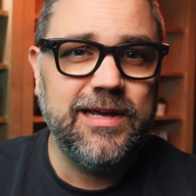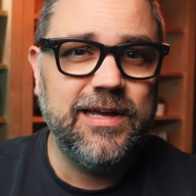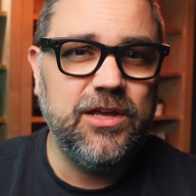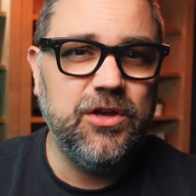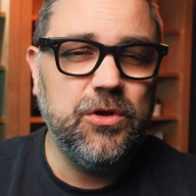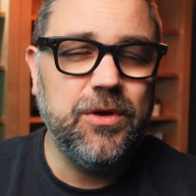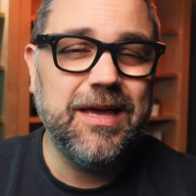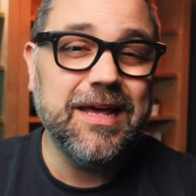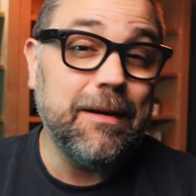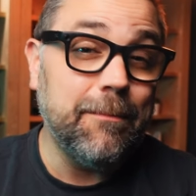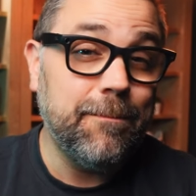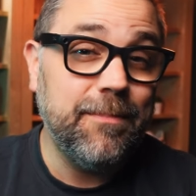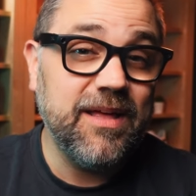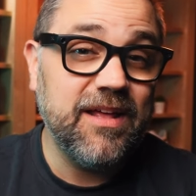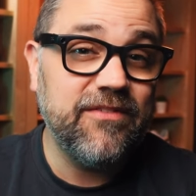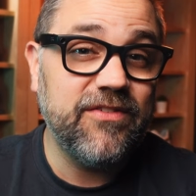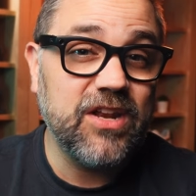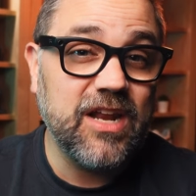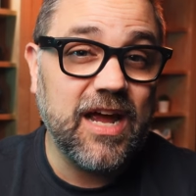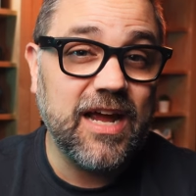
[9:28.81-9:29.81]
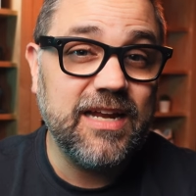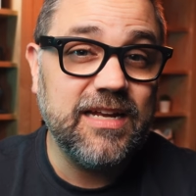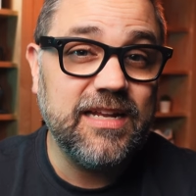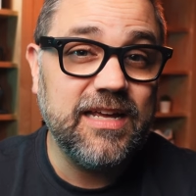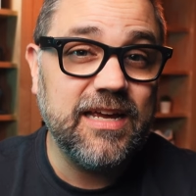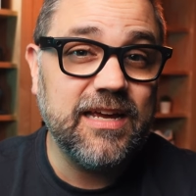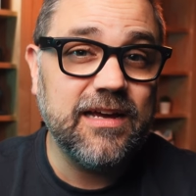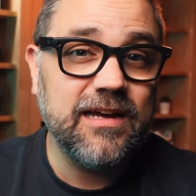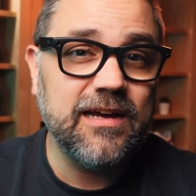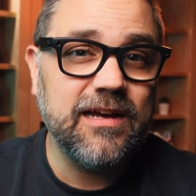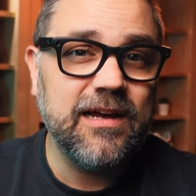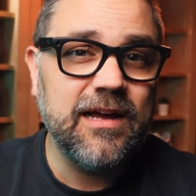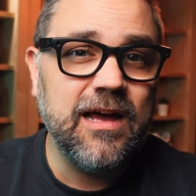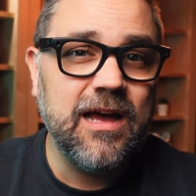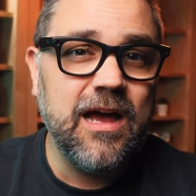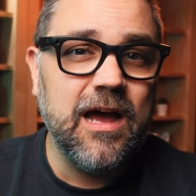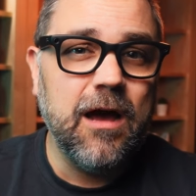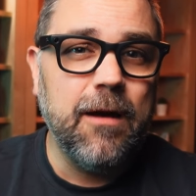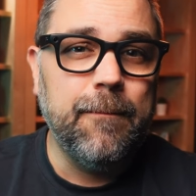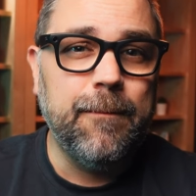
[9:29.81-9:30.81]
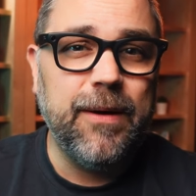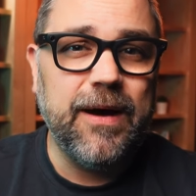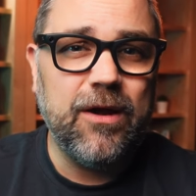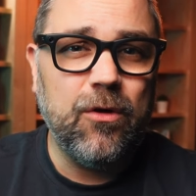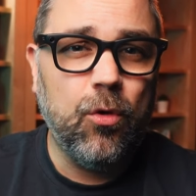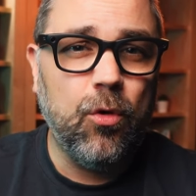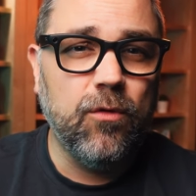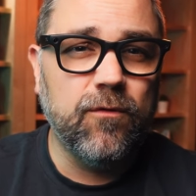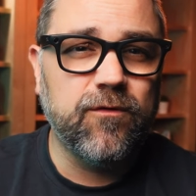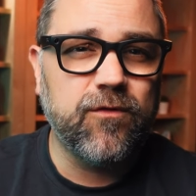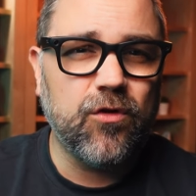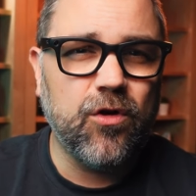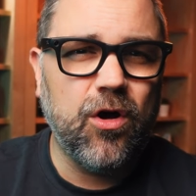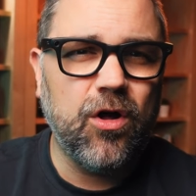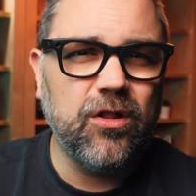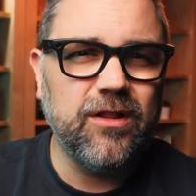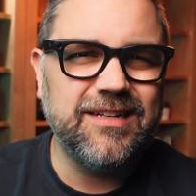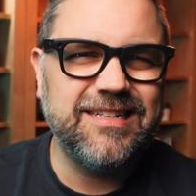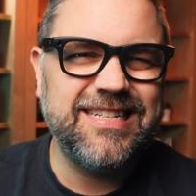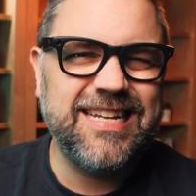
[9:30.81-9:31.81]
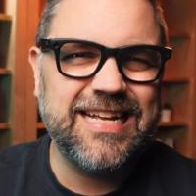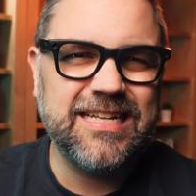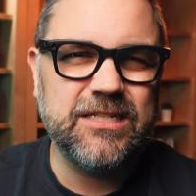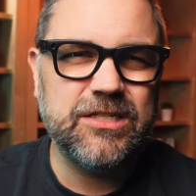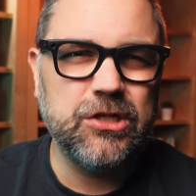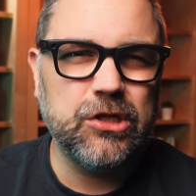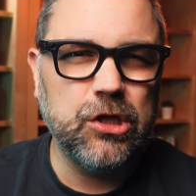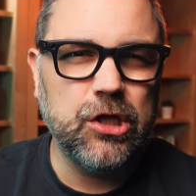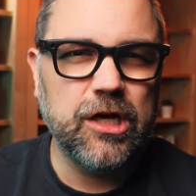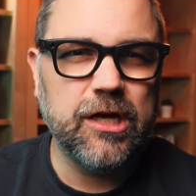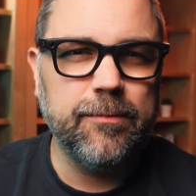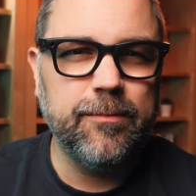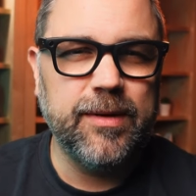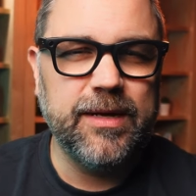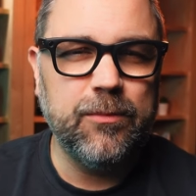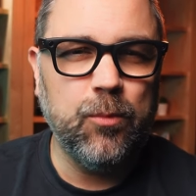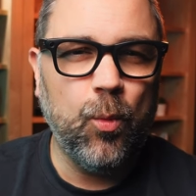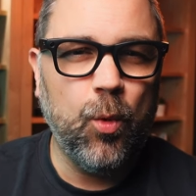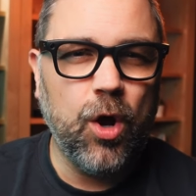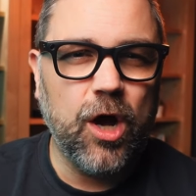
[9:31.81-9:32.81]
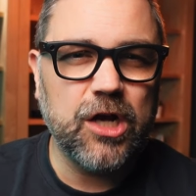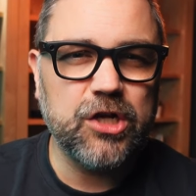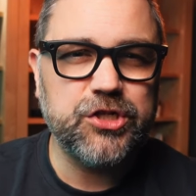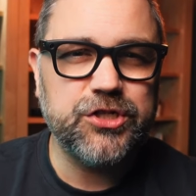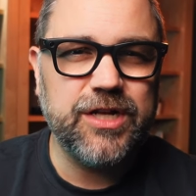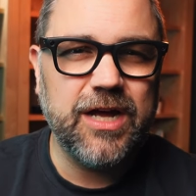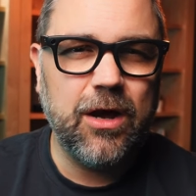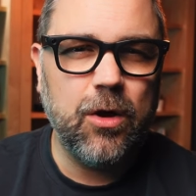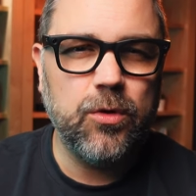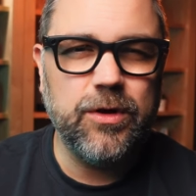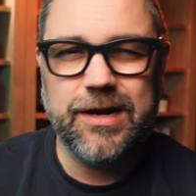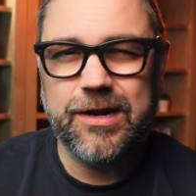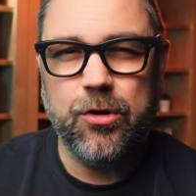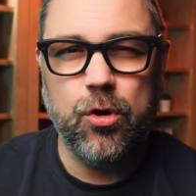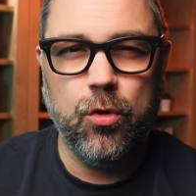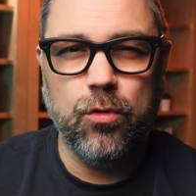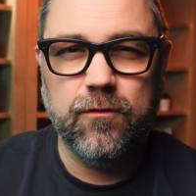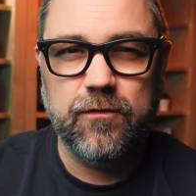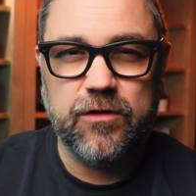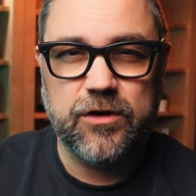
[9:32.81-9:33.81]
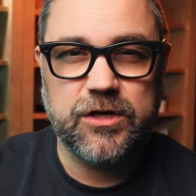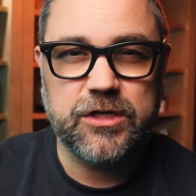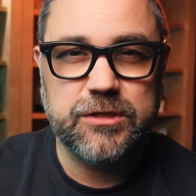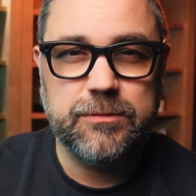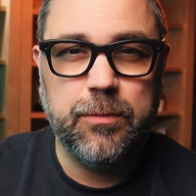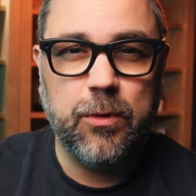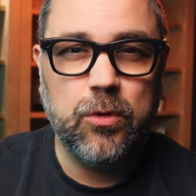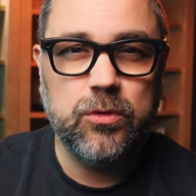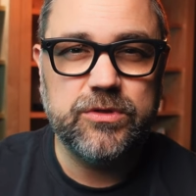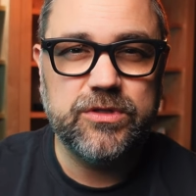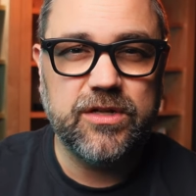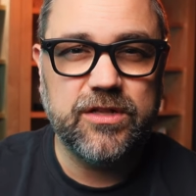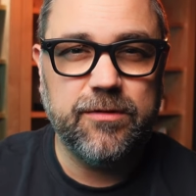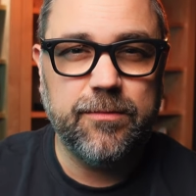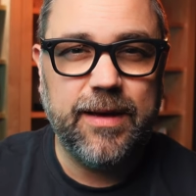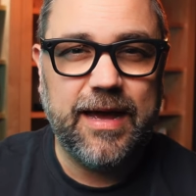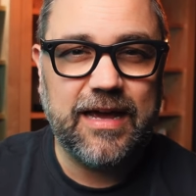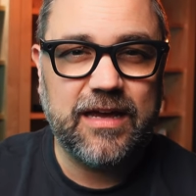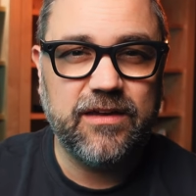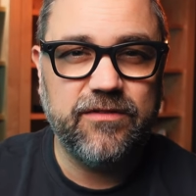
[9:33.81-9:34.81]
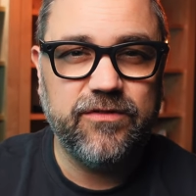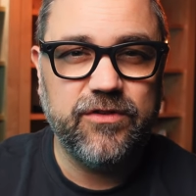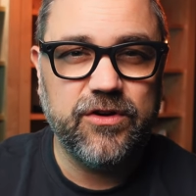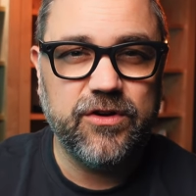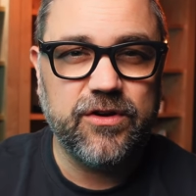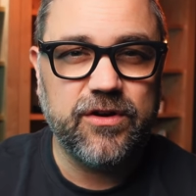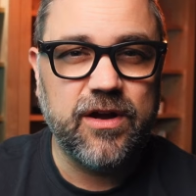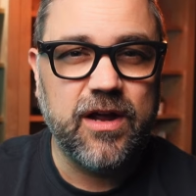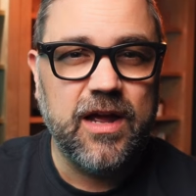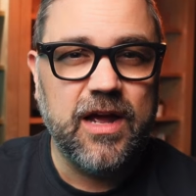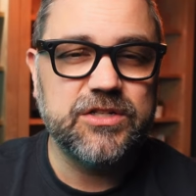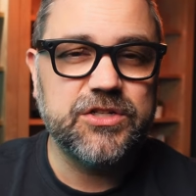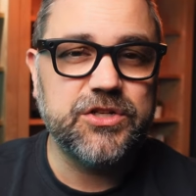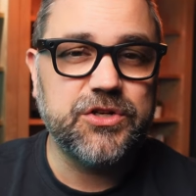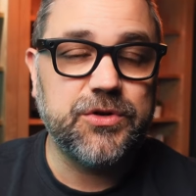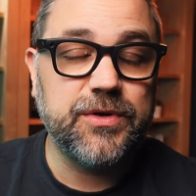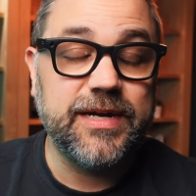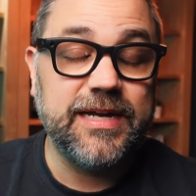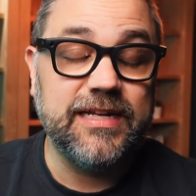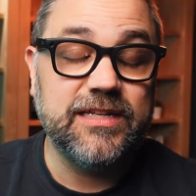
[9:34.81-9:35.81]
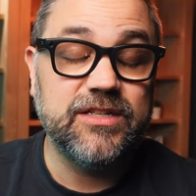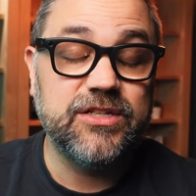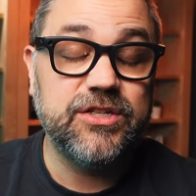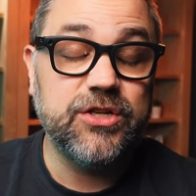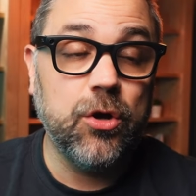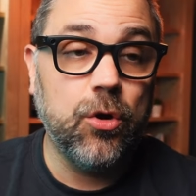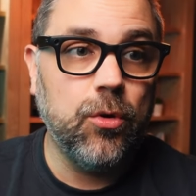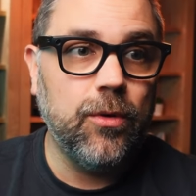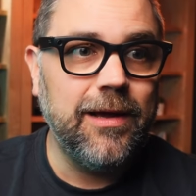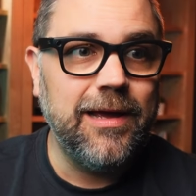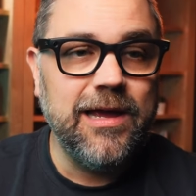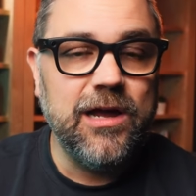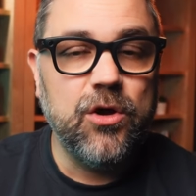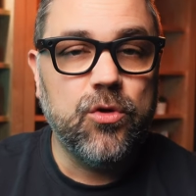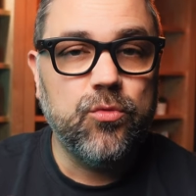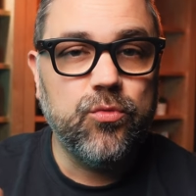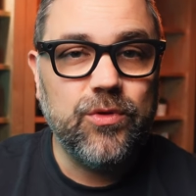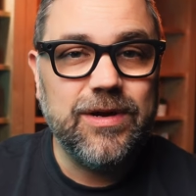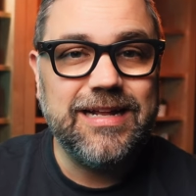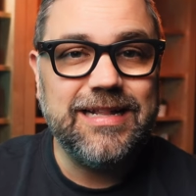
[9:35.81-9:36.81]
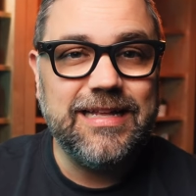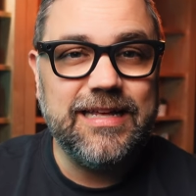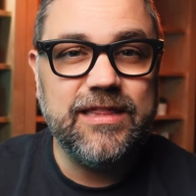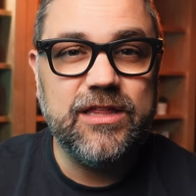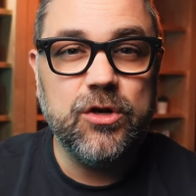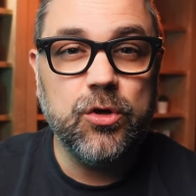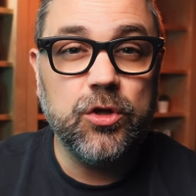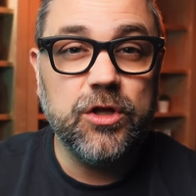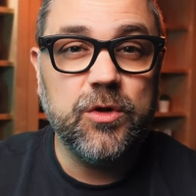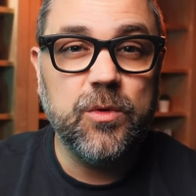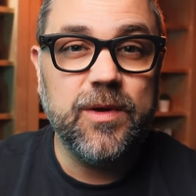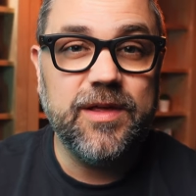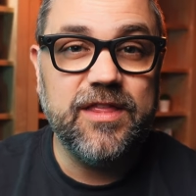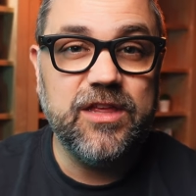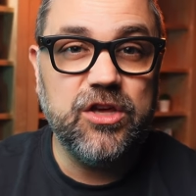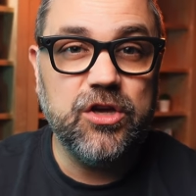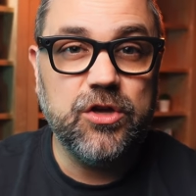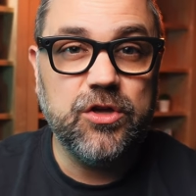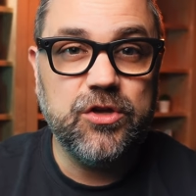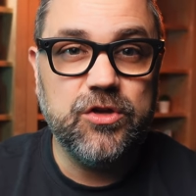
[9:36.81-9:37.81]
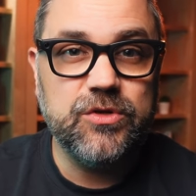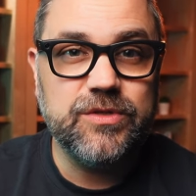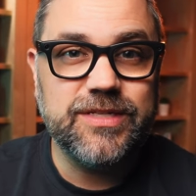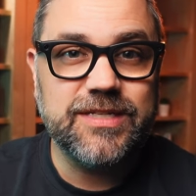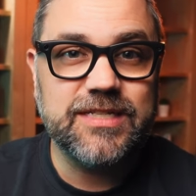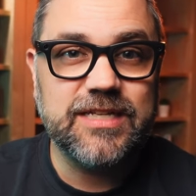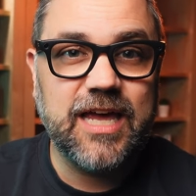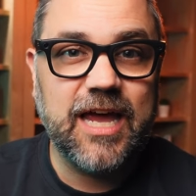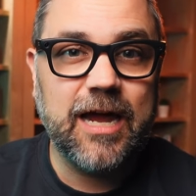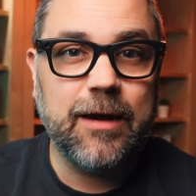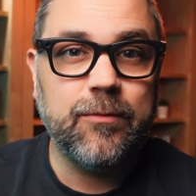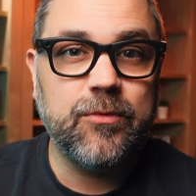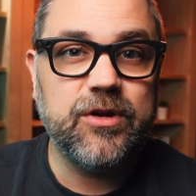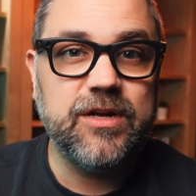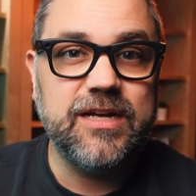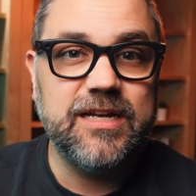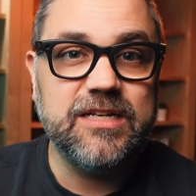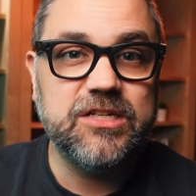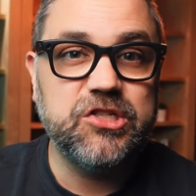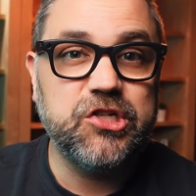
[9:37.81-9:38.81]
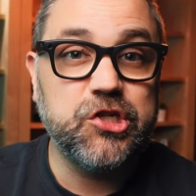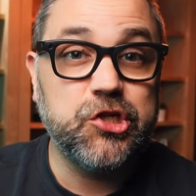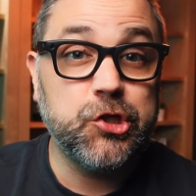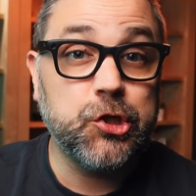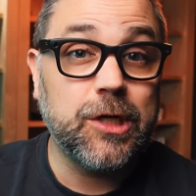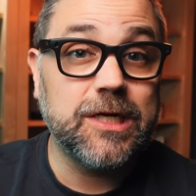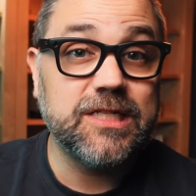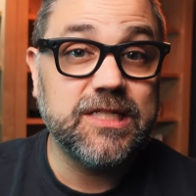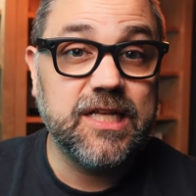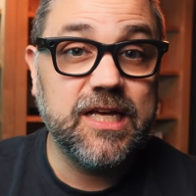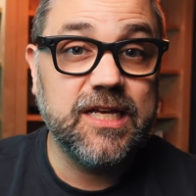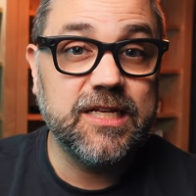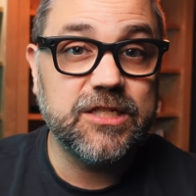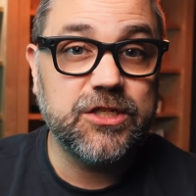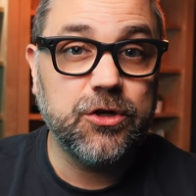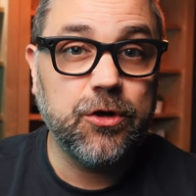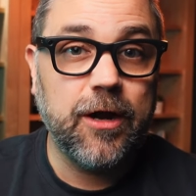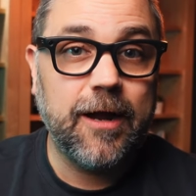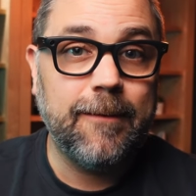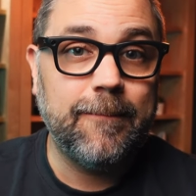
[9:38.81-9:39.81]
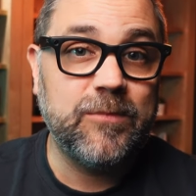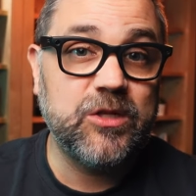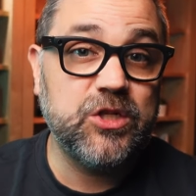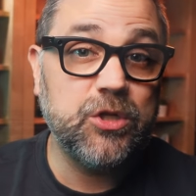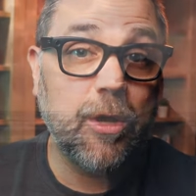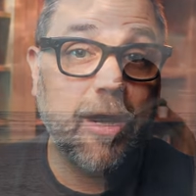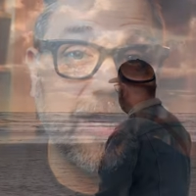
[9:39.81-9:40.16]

You get a bit of an idea, but overall it tends to look a bit washed out and overexposed on the back of your uh, screen. So really the only way that you can use this camera is to trust the histogram. so